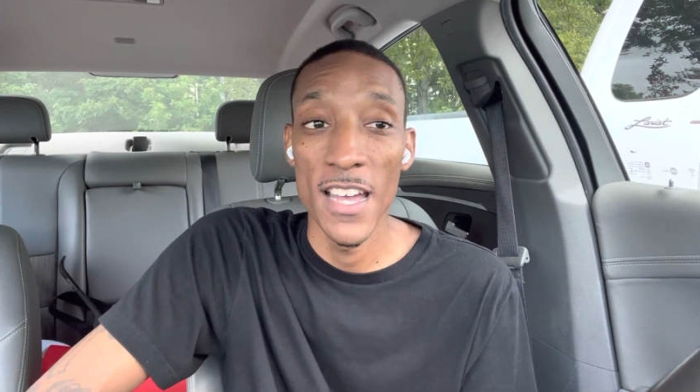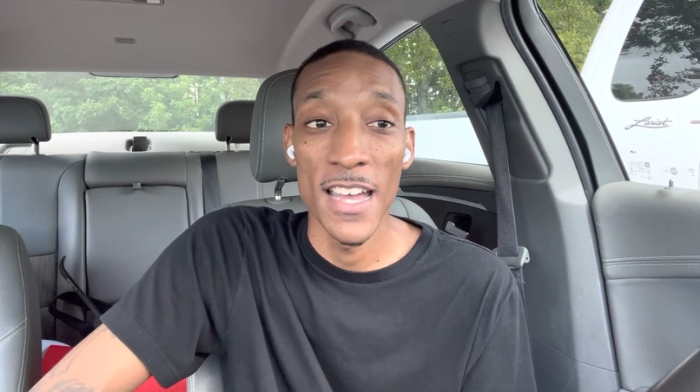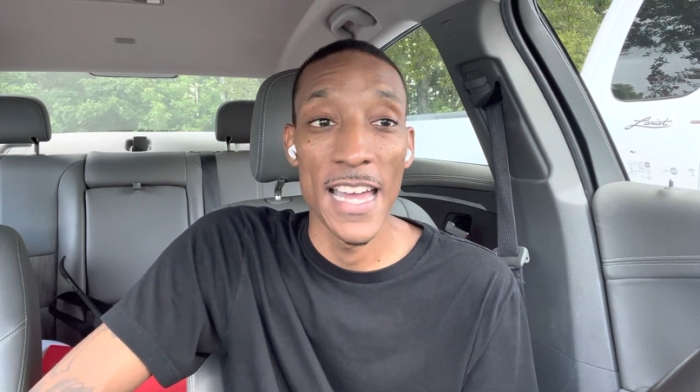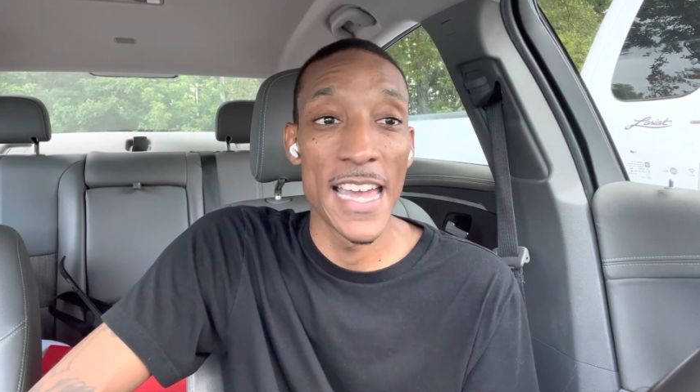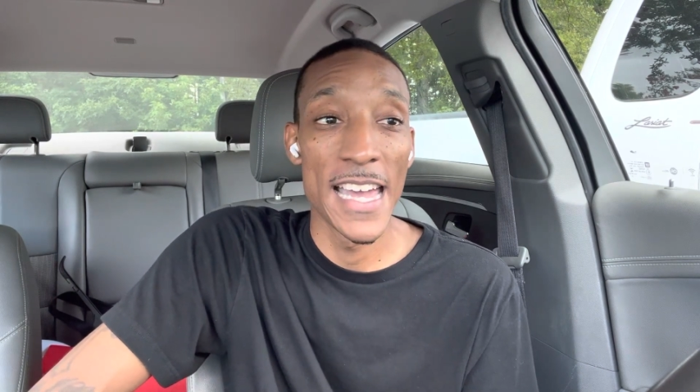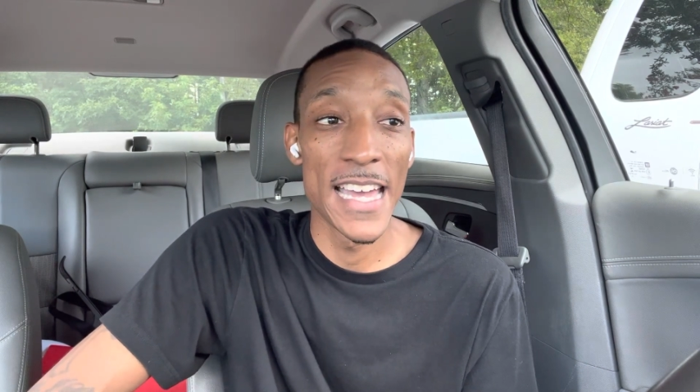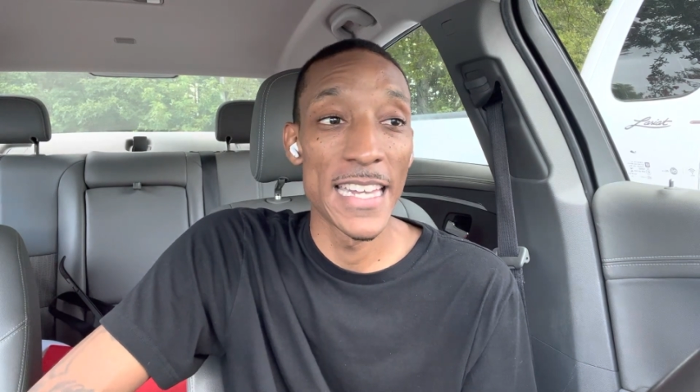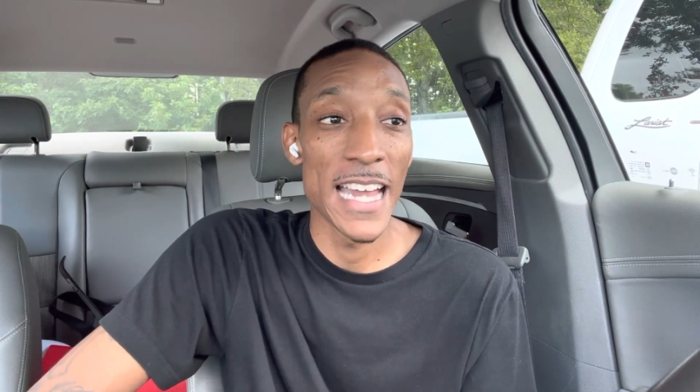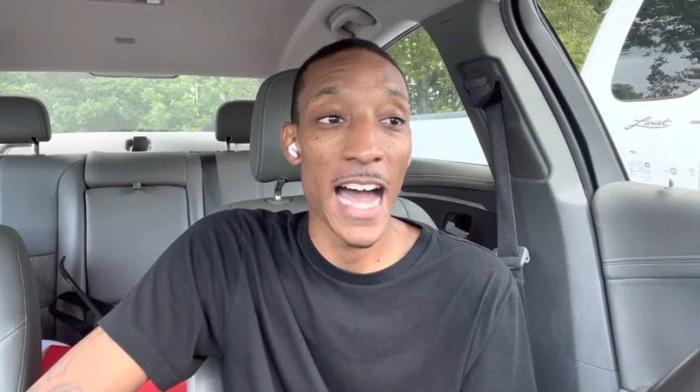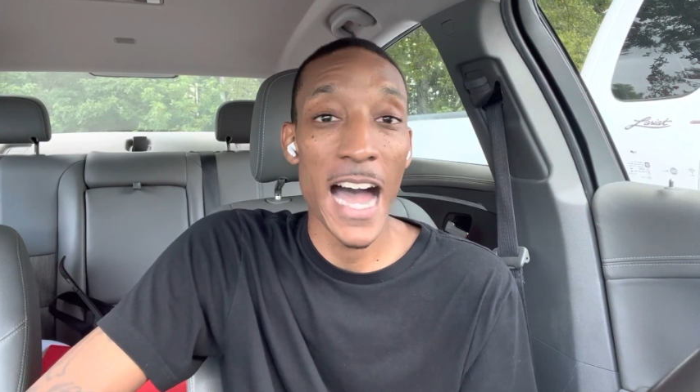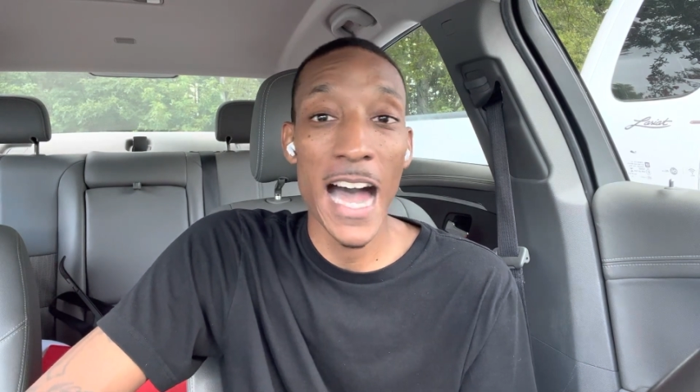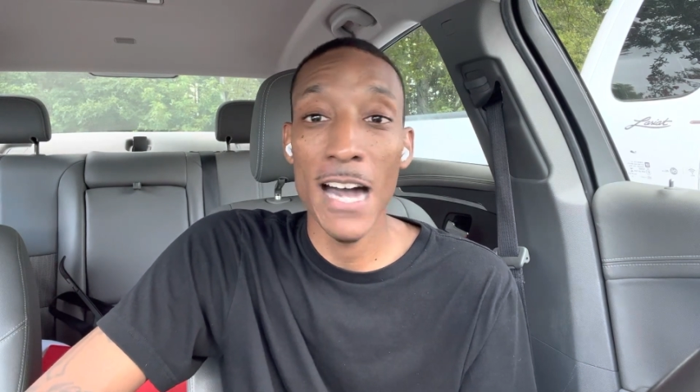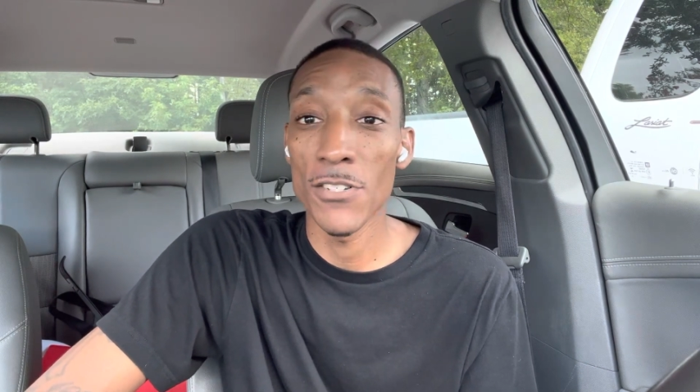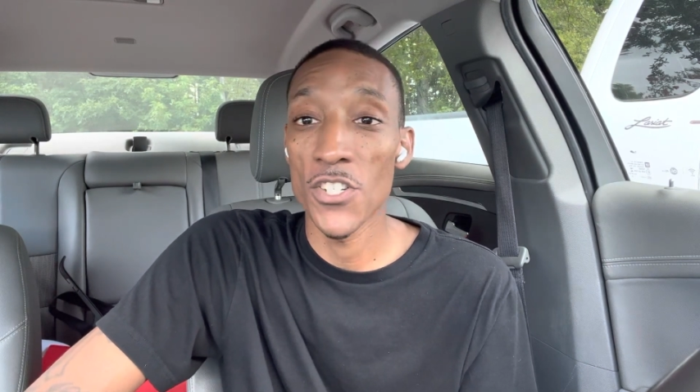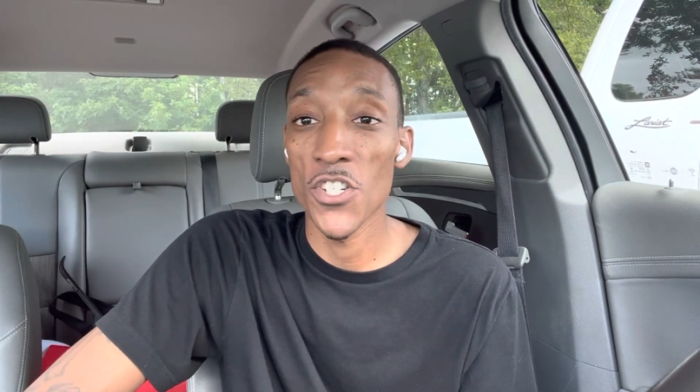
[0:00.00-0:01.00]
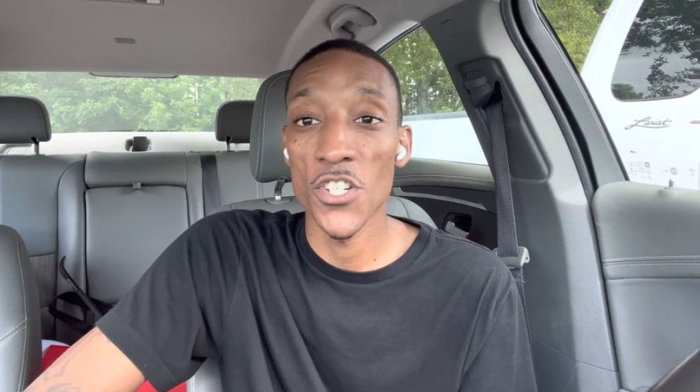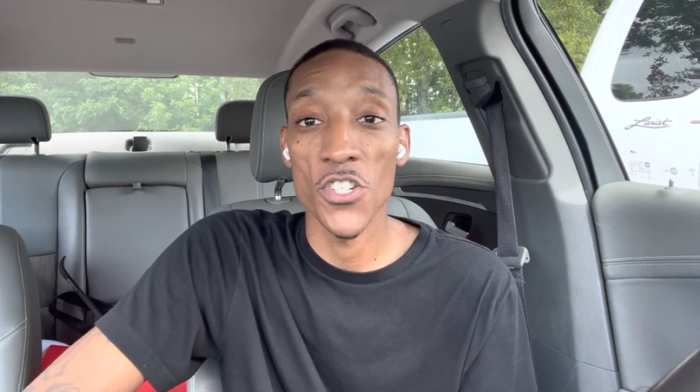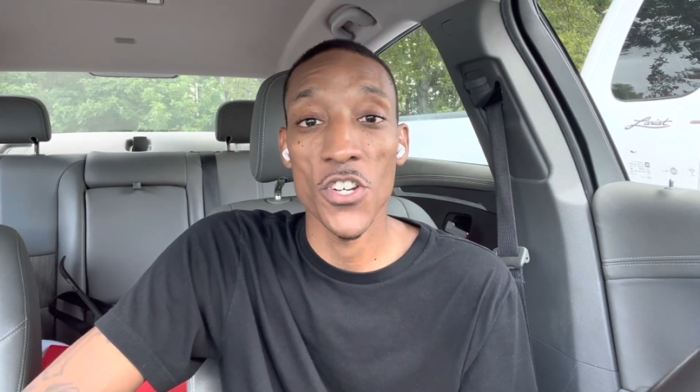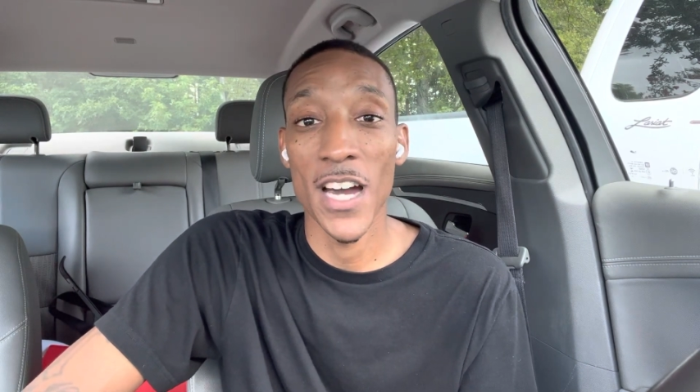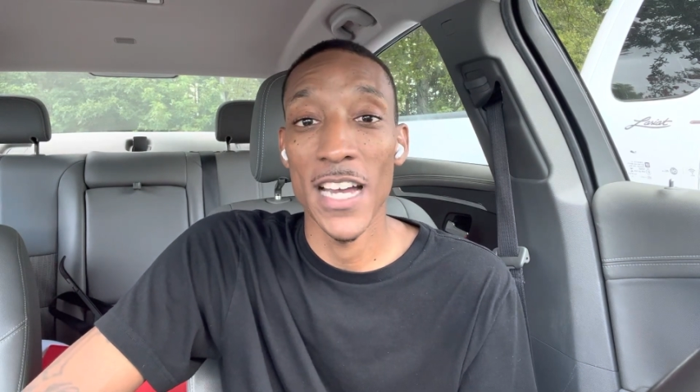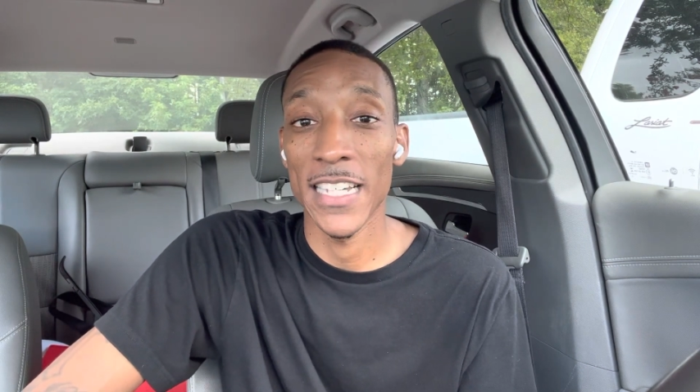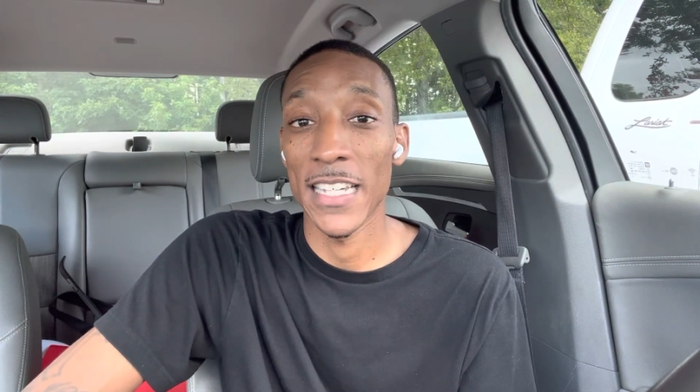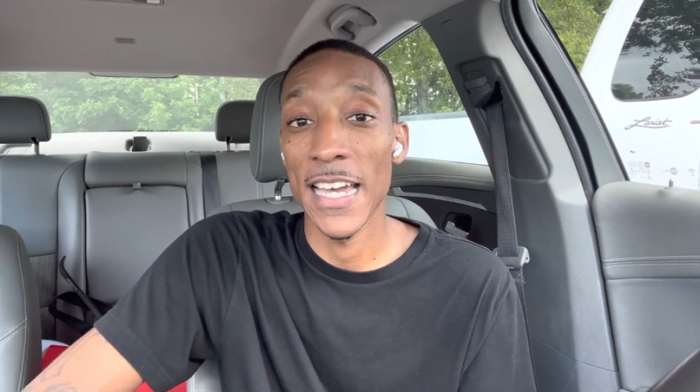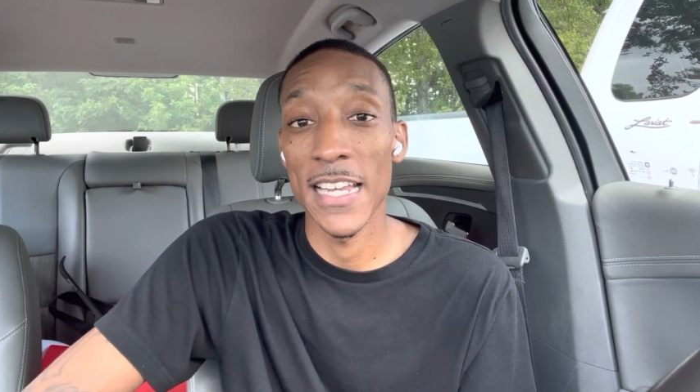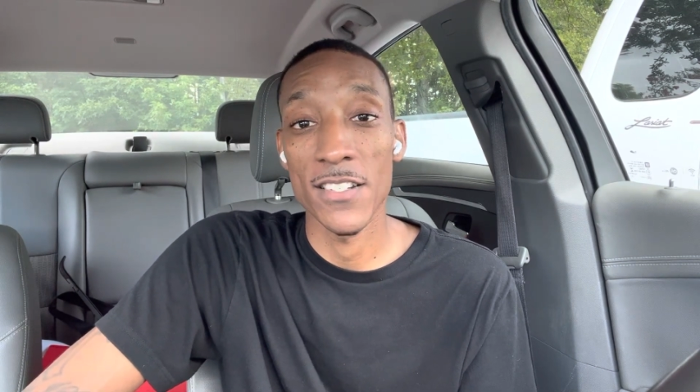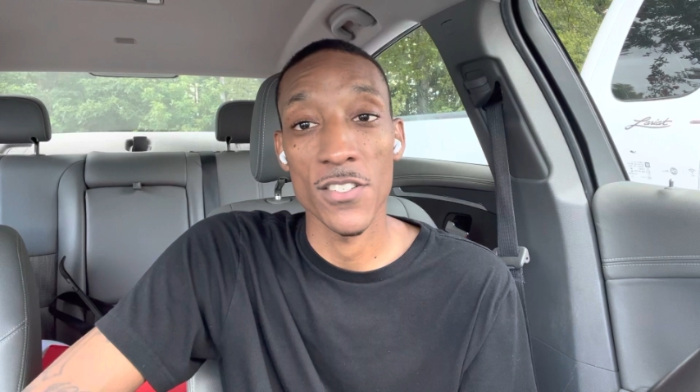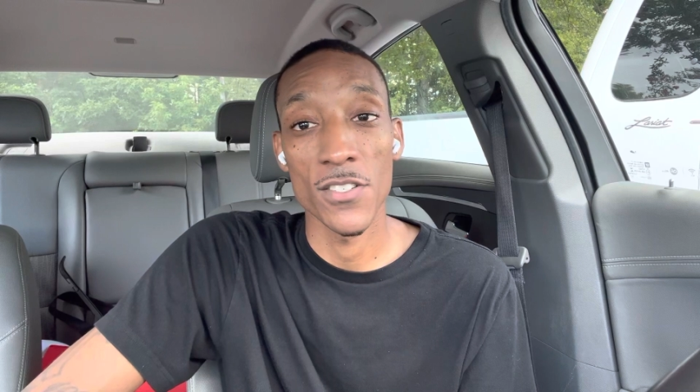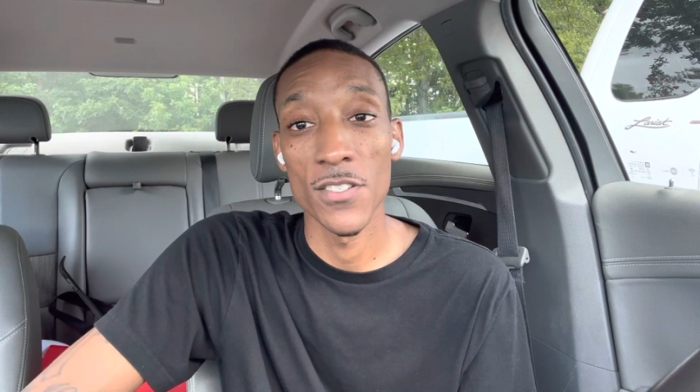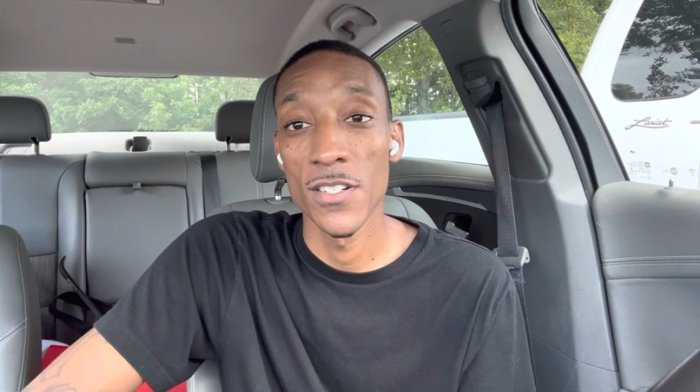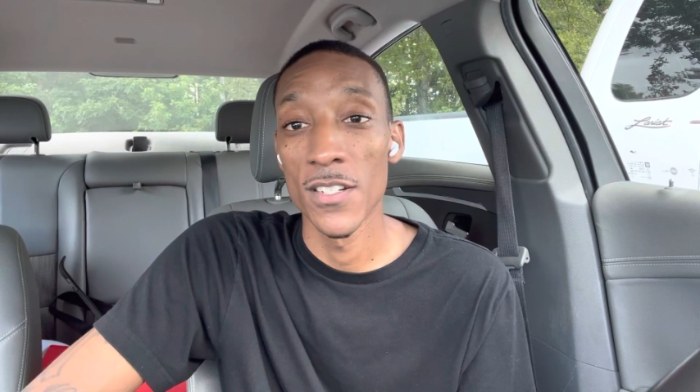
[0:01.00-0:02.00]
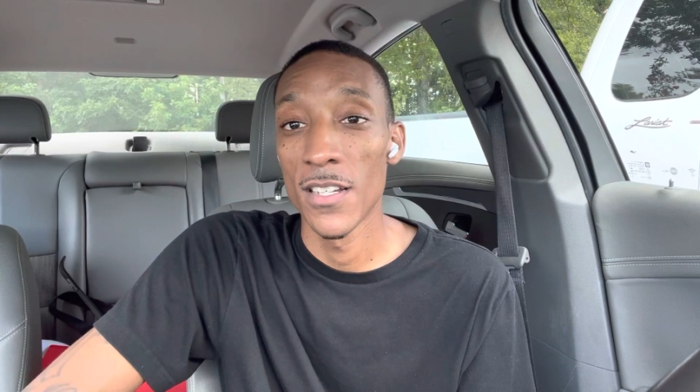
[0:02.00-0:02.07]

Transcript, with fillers: And I was just trying to cancel.